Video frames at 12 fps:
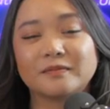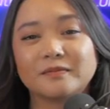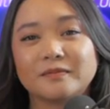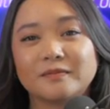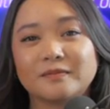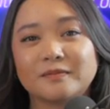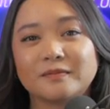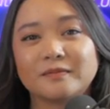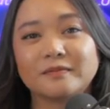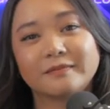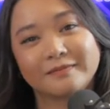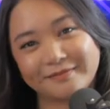
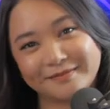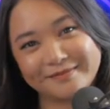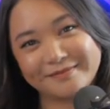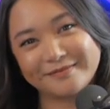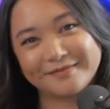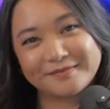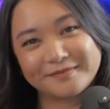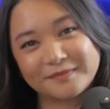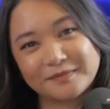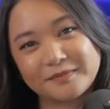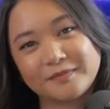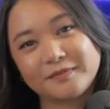
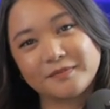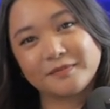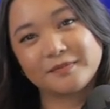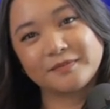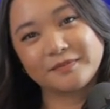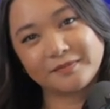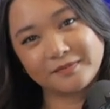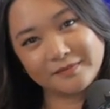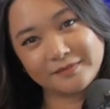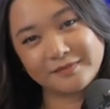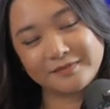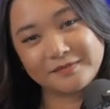
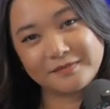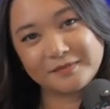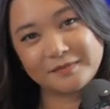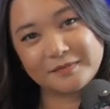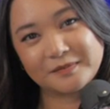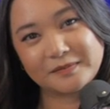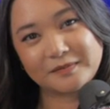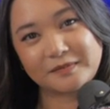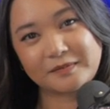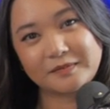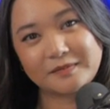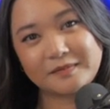
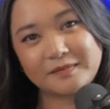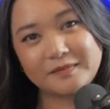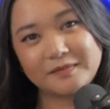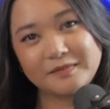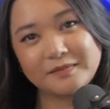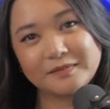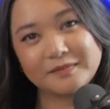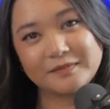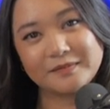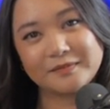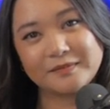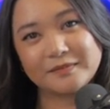
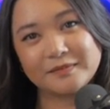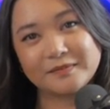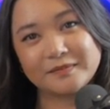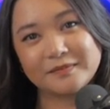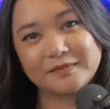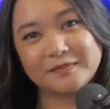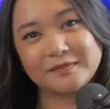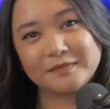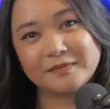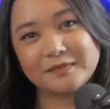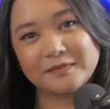(not speaking)